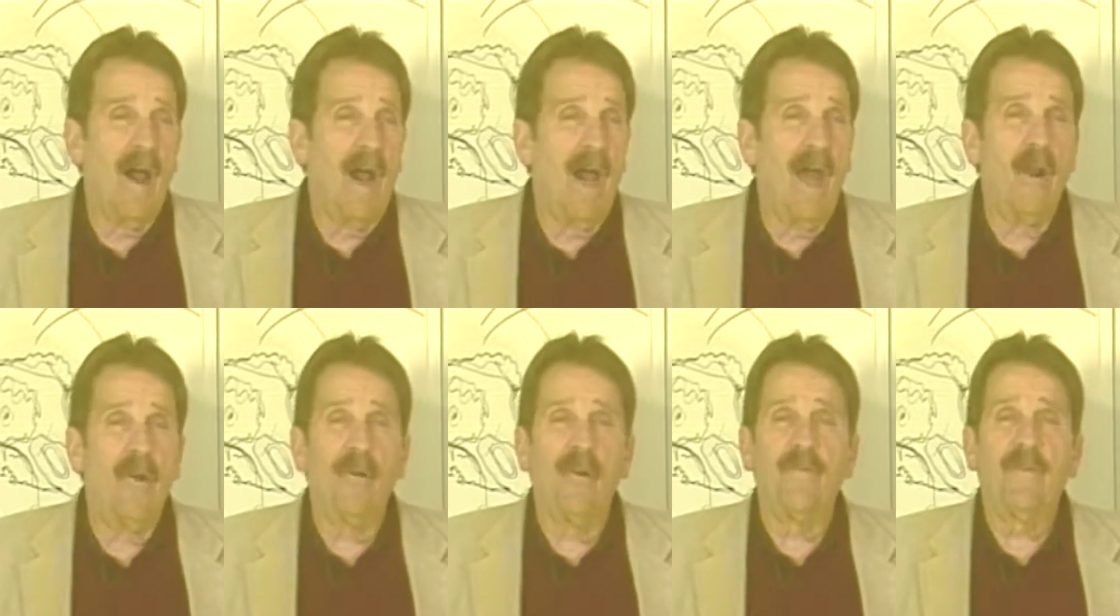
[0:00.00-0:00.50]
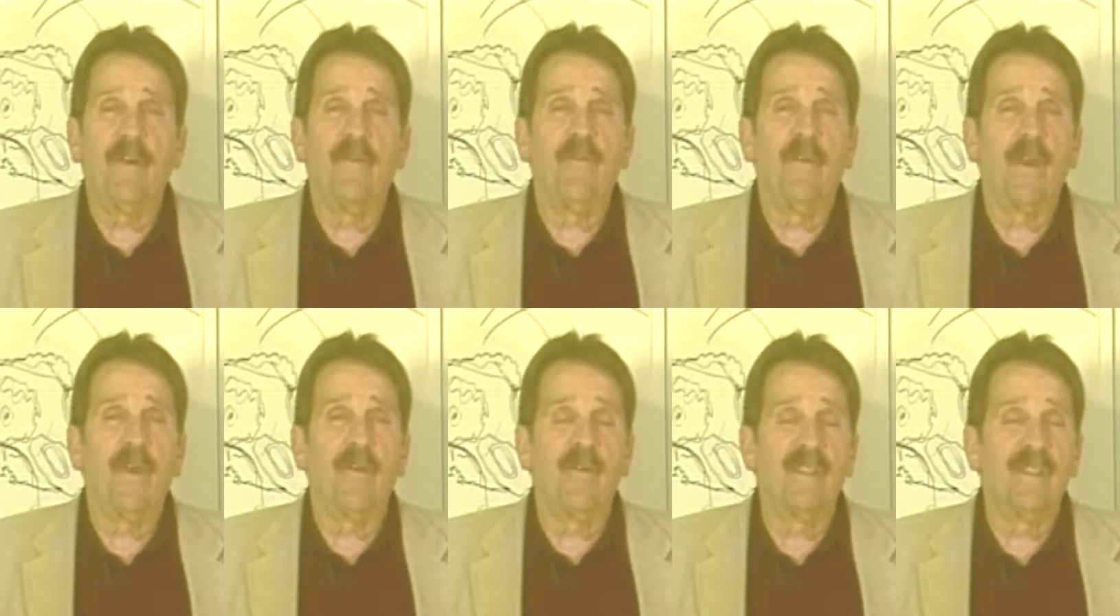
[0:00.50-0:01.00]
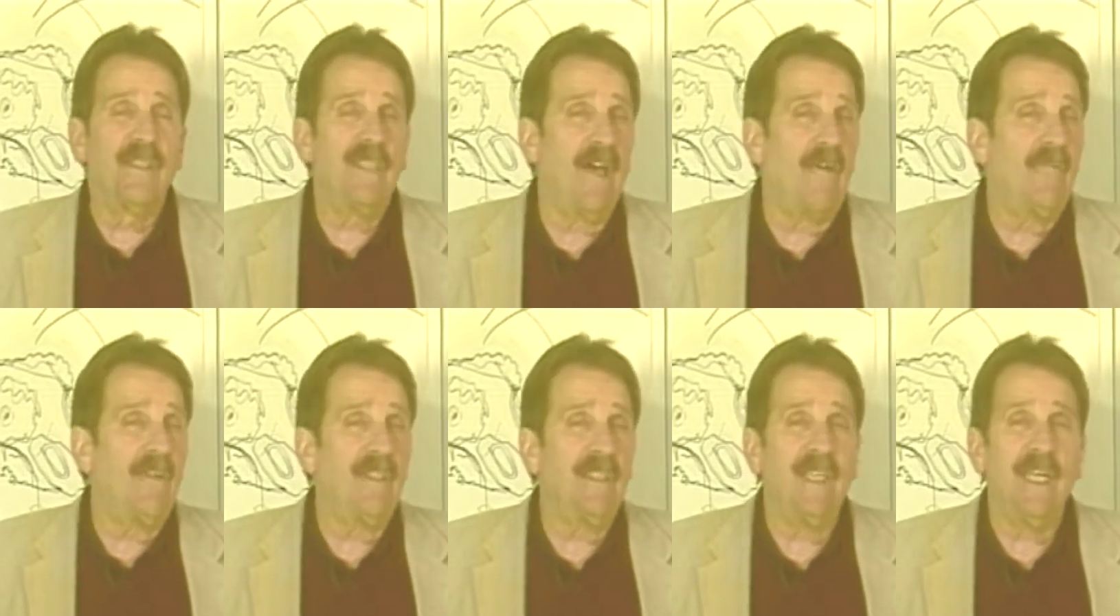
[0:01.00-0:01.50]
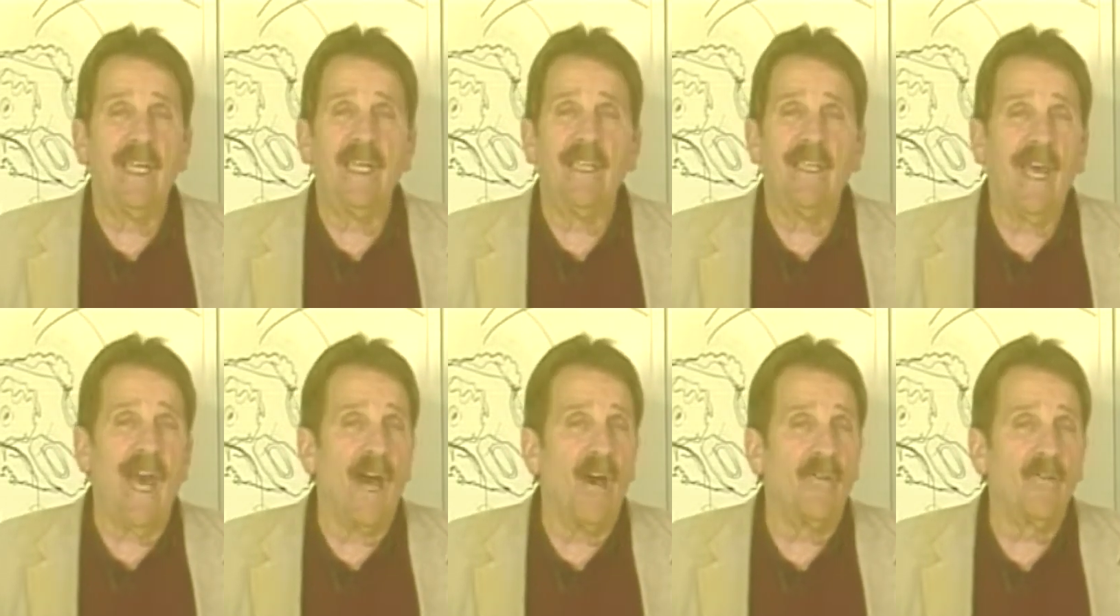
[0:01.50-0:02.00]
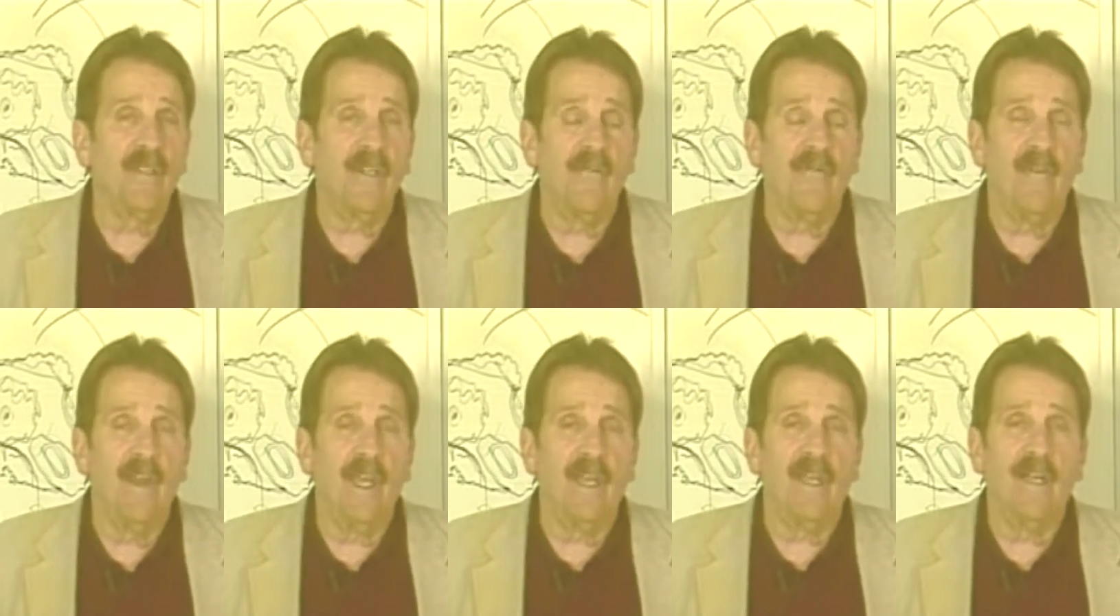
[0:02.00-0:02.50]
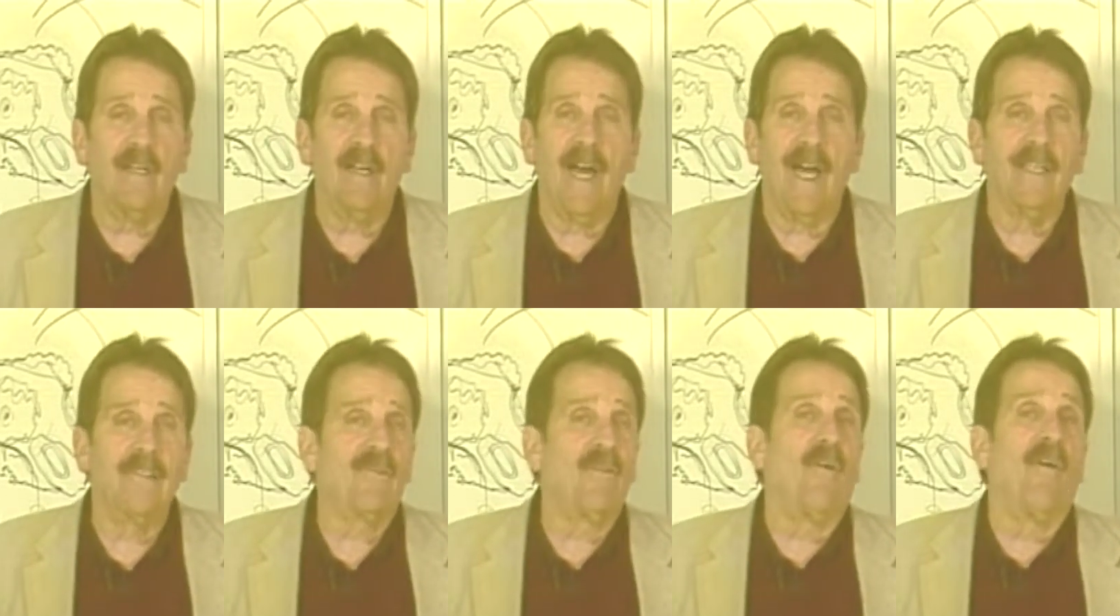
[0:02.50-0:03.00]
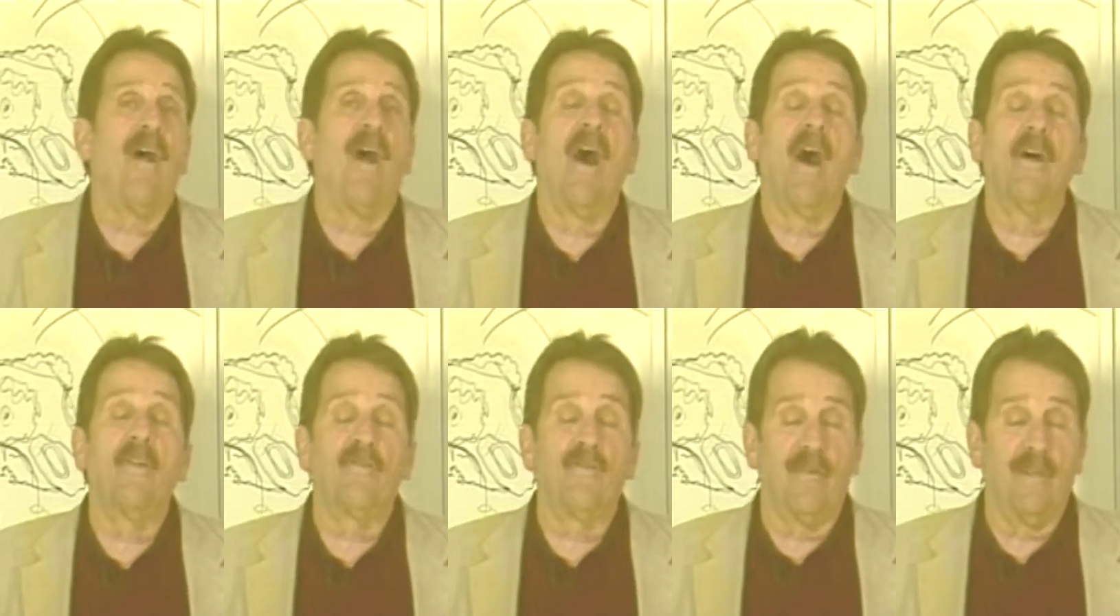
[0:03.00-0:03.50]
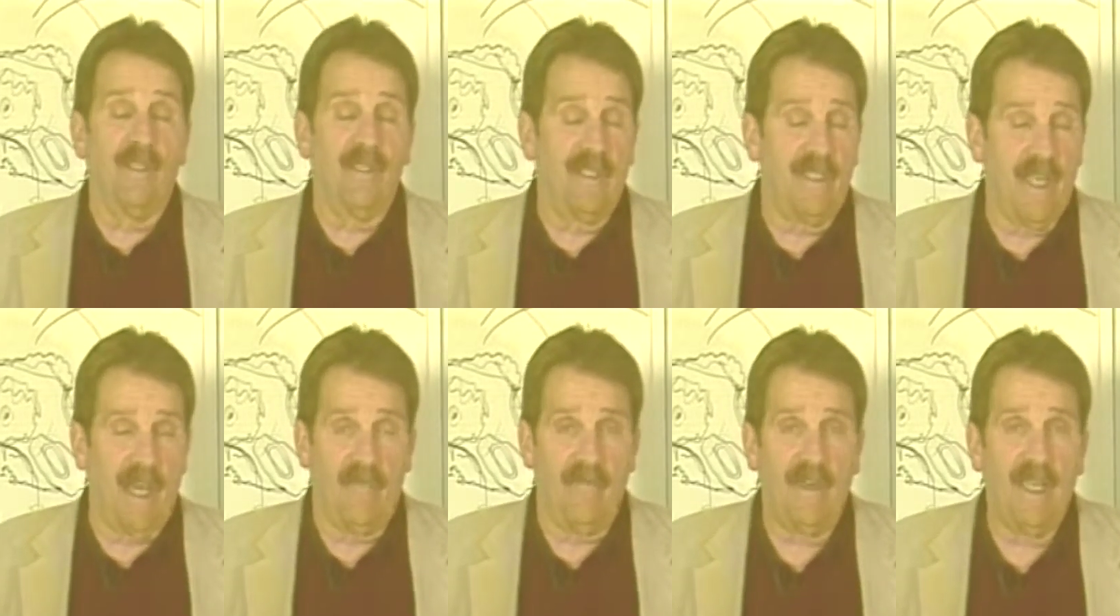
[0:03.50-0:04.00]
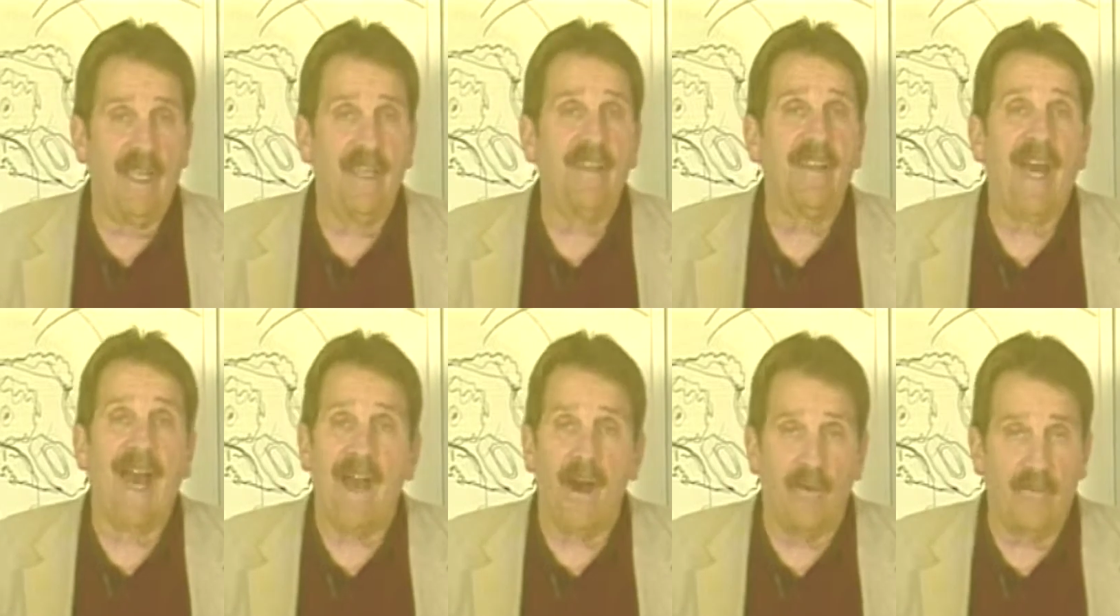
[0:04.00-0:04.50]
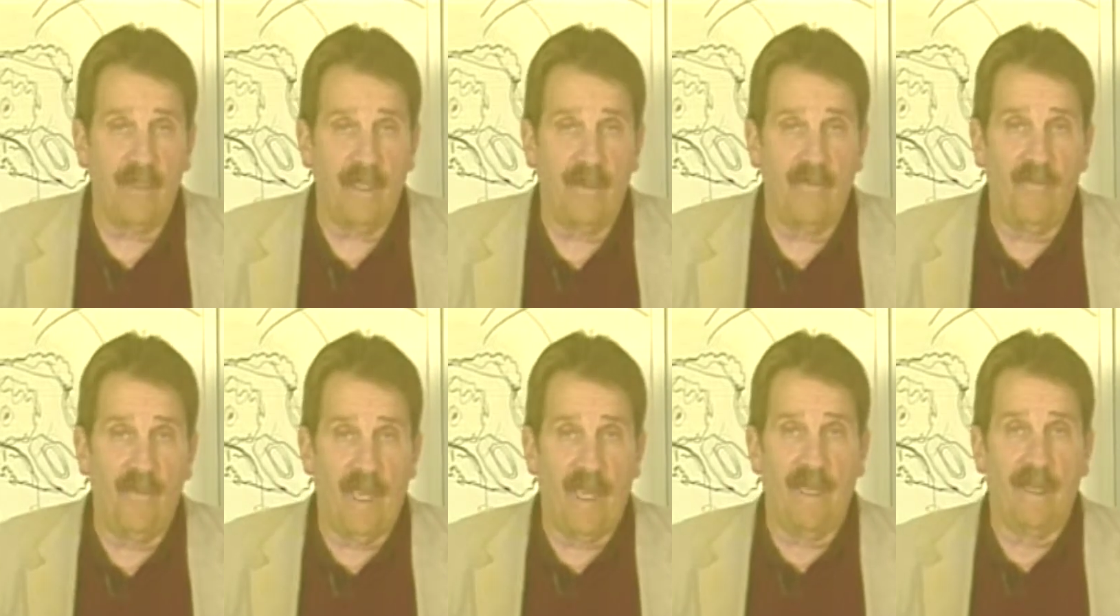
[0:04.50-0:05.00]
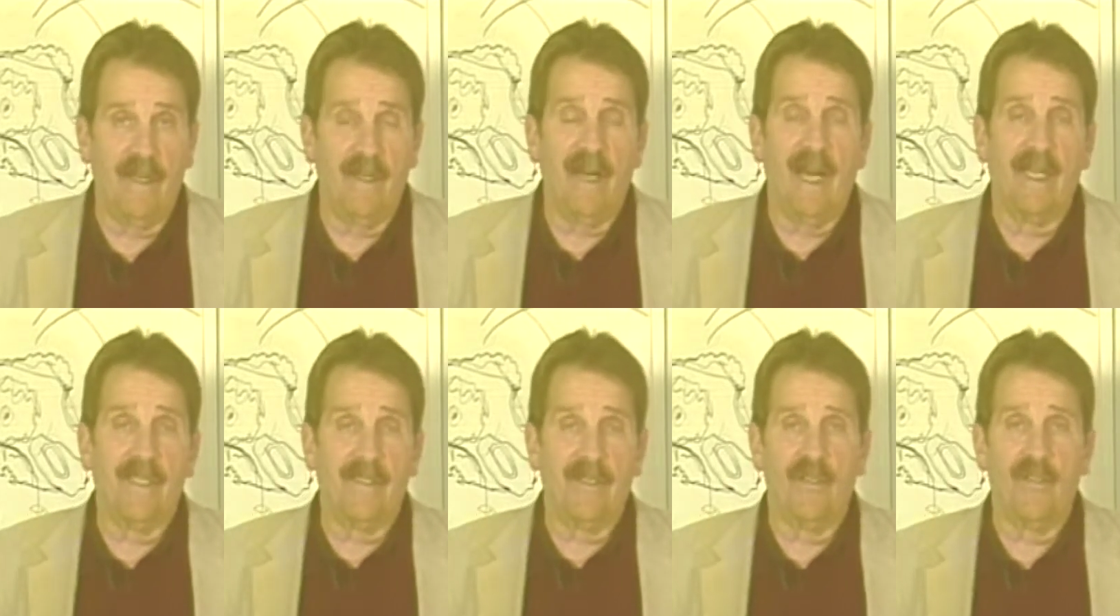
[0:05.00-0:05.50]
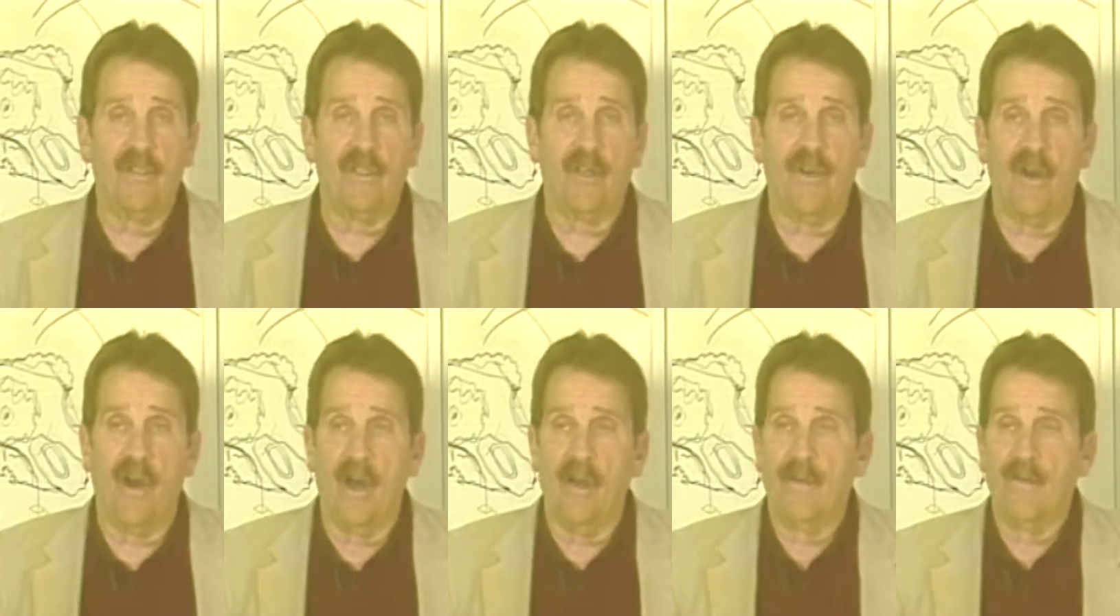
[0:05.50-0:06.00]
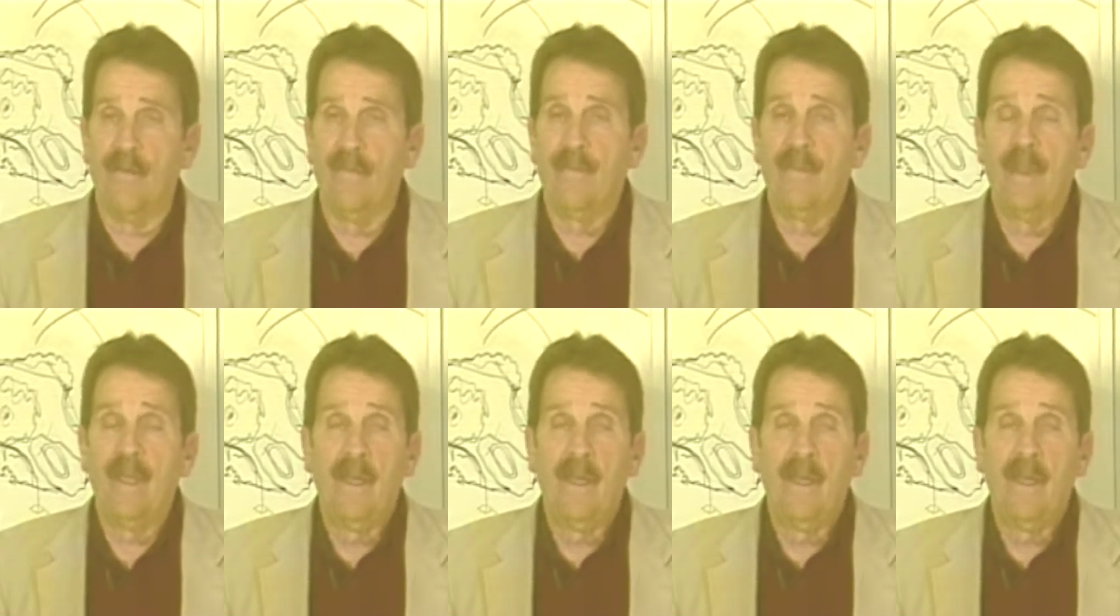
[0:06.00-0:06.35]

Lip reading: I don't know if the figure is 17,000 vacant lots or 170,000 vacant lots in Chicago.